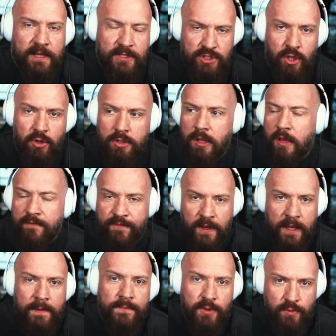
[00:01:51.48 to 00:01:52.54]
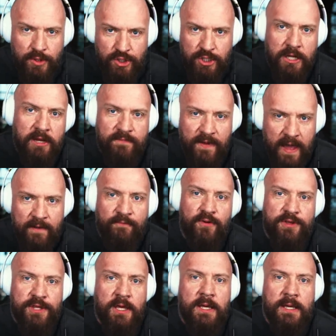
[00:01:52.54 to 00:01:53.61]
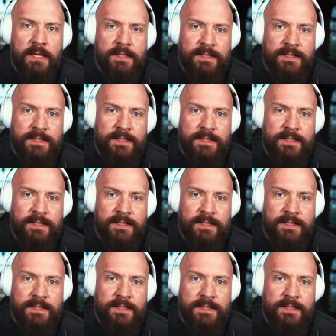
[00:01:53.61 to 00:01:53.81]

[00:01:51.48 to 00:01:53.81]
it took for him to achieve everything he